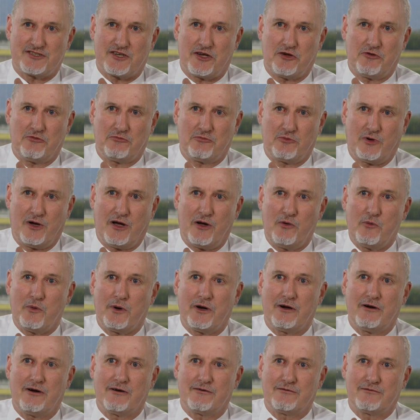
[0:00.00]
So while
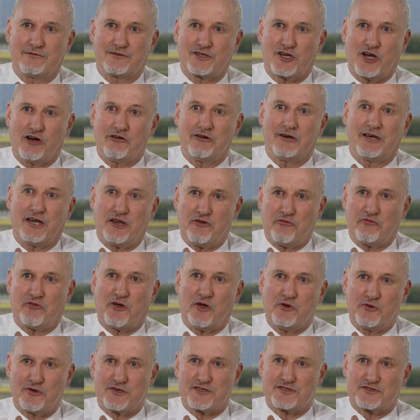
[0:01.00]
we're currently
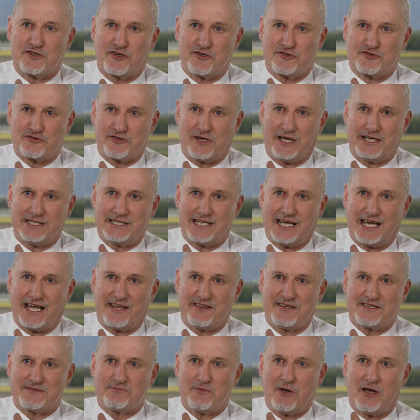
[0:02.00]
focused on trying to
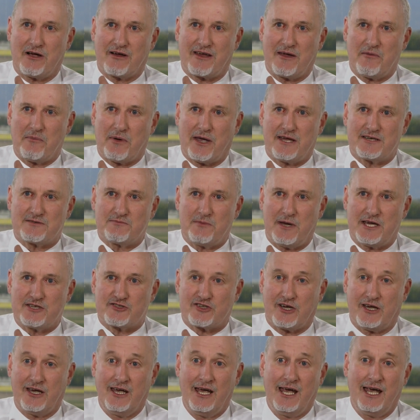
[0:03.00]
get this market based
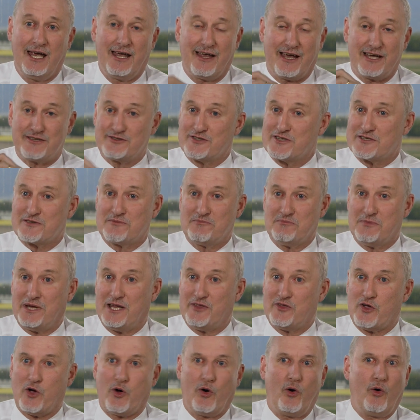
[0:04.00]
measure, that doesn't
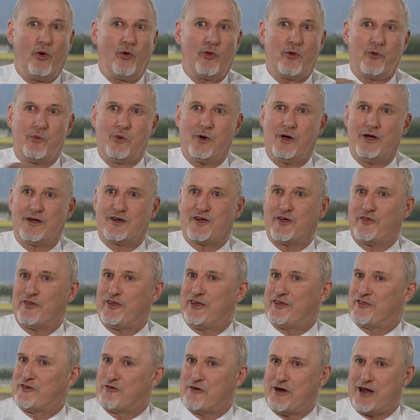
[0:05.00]
mean that all the work on
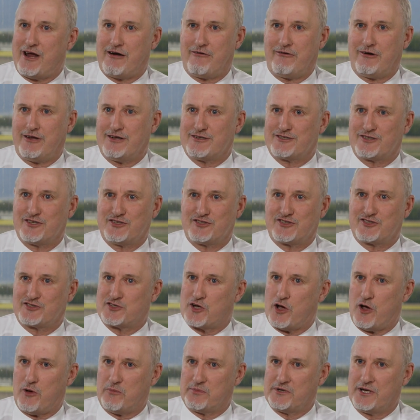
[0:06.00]
the other areas has
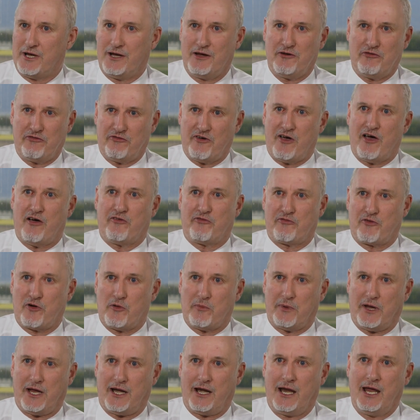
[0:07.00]
stopped. Far
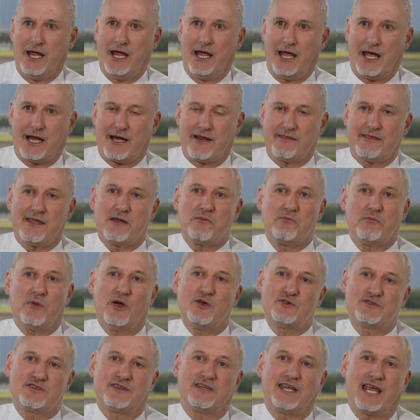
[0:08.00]
from it. And I think
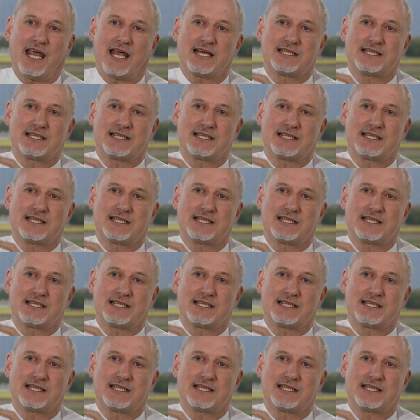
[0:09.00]
most of the